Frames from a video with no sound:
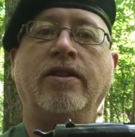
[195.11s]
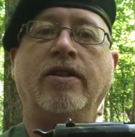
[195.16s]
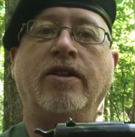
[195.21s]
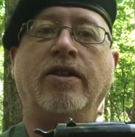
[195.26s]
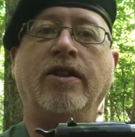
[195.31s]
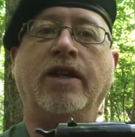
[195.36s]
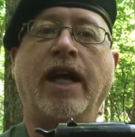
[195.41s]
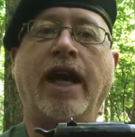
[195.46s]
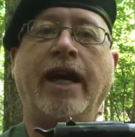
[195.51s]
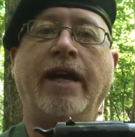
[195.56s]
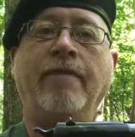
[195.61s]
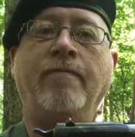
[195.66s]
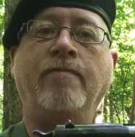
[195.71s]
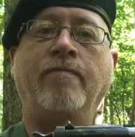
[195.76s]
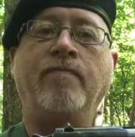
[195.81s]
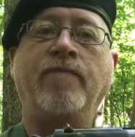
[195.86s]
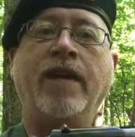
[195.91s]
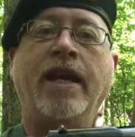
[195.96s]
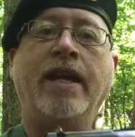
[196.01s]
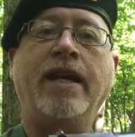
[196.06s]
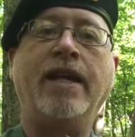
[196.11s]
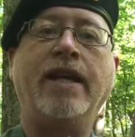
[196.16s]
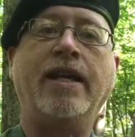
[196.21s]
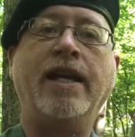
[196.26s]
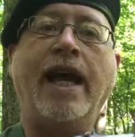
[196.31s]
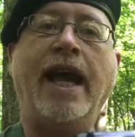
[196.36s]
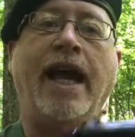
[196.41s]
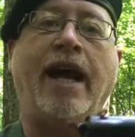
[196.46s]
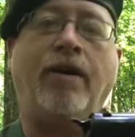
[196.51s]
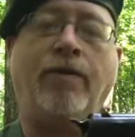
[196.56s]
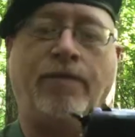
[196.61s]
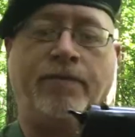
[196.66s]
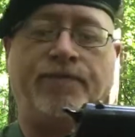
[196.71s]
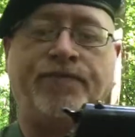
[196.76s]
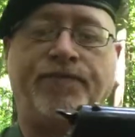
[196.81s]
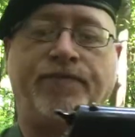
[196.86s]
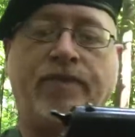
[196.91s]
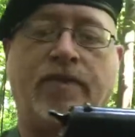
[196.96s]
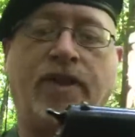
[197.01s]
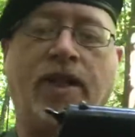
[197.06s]
Okay. Now,
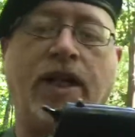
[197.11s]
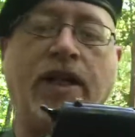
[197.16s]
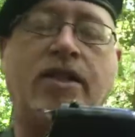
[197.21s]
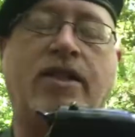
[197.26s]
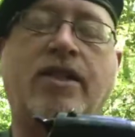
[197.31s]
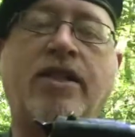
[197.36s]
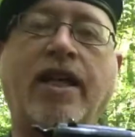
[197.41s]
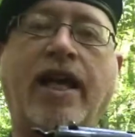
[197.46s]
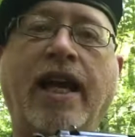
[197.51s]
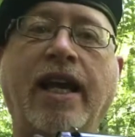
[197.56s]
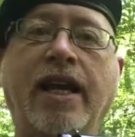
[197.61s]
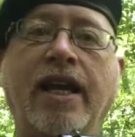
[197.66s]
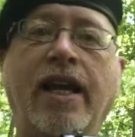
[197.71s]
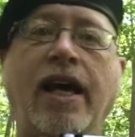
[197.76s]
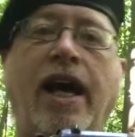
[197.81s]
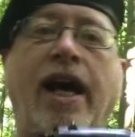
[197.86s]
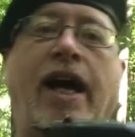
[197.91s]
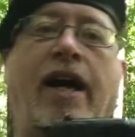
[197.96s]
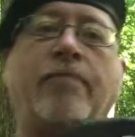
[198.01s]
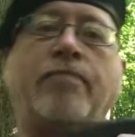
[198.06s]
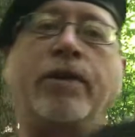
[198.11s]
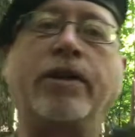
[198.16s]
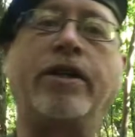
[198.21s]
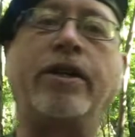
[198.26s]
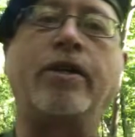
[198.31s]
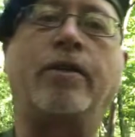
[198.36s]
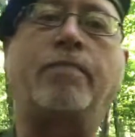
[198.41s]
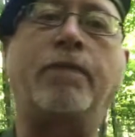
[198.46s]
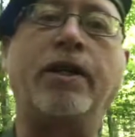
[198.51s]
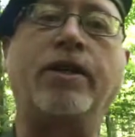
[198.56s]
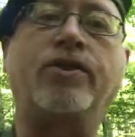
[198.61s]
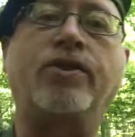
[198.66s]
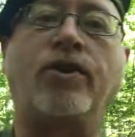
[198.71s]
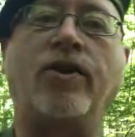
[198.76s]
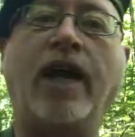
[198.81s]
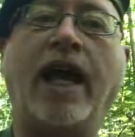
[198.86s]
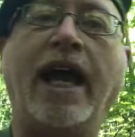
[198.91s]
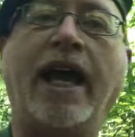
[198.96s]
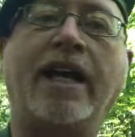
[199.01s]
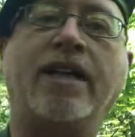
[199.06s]
this particular pistol
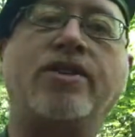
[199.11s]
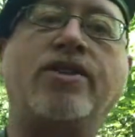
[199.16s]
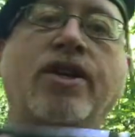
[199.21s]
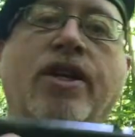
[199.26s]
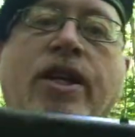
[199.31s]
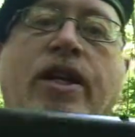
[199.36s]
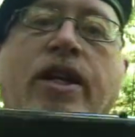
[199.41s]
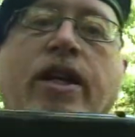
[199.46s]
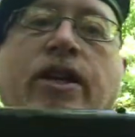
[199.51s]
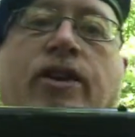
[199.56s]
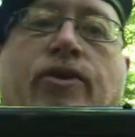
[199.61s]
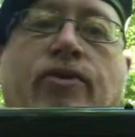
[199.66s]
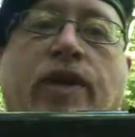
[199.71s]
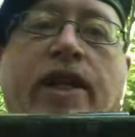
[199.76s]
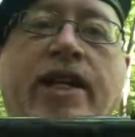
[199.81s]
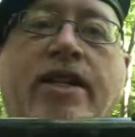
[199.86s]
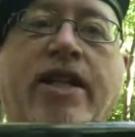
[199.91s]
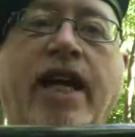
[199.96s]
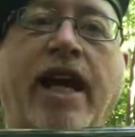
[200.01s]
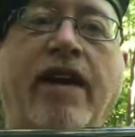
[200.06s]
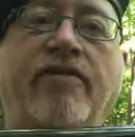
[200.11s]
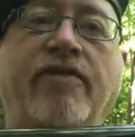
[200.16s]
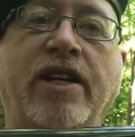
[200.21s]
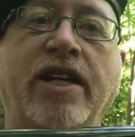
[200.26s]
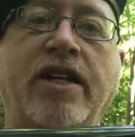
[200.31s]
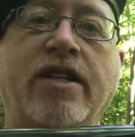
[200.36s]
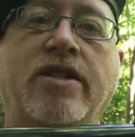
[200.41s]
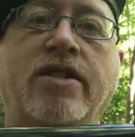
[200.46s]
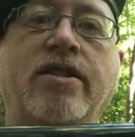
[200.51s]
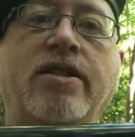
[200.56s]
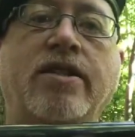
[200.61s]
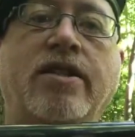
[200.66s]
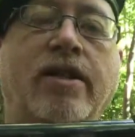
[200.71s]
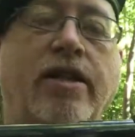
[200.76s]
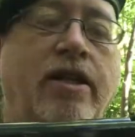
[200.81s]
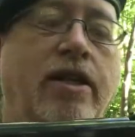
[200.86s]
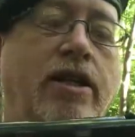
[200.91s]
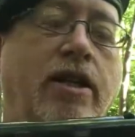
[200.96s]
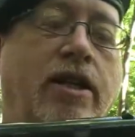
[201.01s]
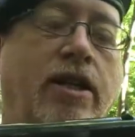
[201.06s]
has three safeties.
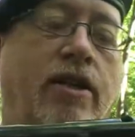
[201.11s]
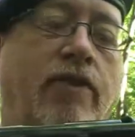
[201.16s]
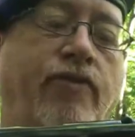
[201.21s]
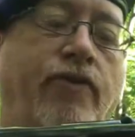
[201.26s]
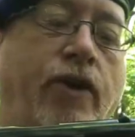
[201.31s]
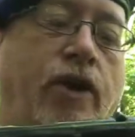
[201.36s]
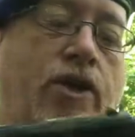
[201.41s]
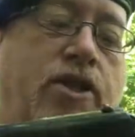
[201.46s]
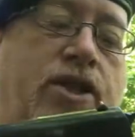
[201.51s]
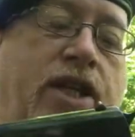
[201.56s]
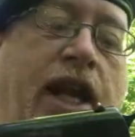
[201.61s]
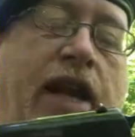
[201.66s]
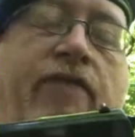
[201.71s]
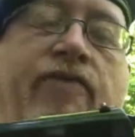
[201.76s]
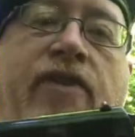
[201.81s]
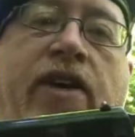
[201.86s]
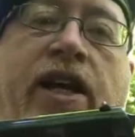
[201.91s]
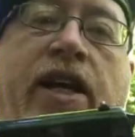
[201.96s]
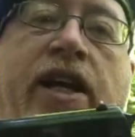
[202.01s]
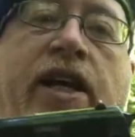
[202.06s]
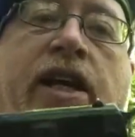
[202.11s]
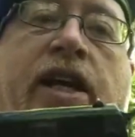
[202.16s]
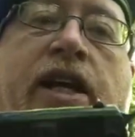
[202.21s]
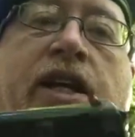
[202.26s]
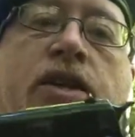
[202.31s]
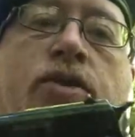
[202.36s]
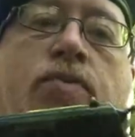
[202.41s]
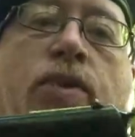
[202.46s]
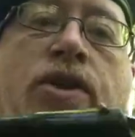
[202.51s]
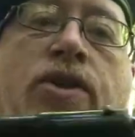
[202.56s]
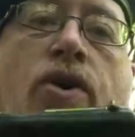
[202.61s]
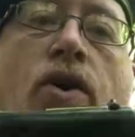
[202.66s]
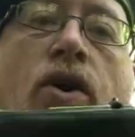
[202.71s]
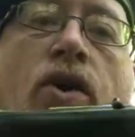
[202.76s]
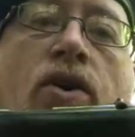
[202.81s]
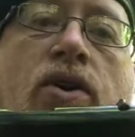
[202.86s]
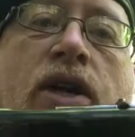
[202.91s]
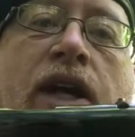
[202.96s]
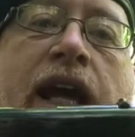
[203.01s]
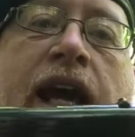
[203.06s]
The first safety is what's
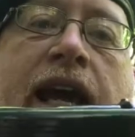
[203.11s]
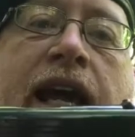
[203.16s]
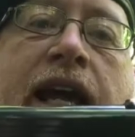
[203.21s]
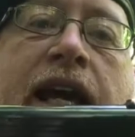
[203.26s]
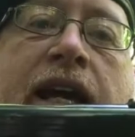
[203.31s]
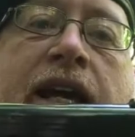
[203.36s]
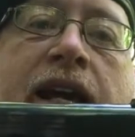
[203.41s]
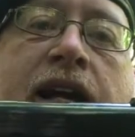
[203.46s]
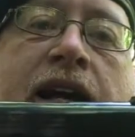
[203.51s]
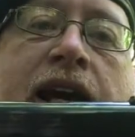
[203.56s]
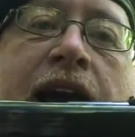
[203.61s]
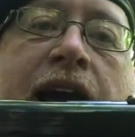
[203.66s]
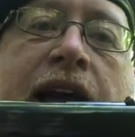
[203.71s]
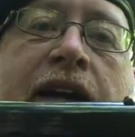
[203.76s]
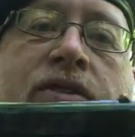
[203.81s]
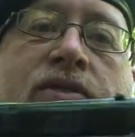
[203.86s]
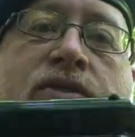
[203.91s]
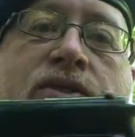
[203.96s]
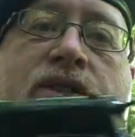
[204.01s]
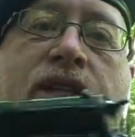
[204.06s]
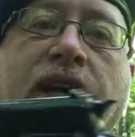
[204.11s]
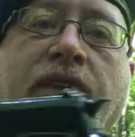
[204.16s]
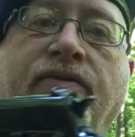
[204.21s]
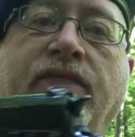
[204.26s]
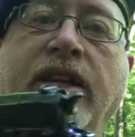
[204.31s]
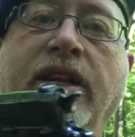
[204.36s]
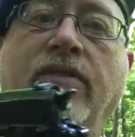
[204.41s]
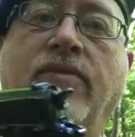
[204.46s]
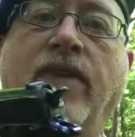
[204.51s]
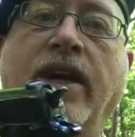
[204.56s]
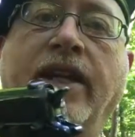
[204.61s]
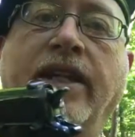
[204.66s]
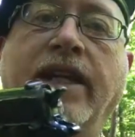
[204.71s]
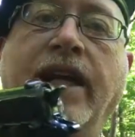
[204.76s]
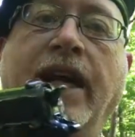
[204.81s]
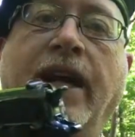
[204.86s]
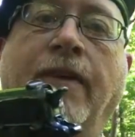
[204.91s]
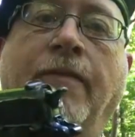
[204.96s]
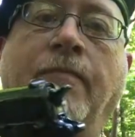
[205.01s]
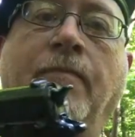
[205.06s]
called a handle safety right
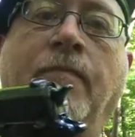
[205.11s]
there.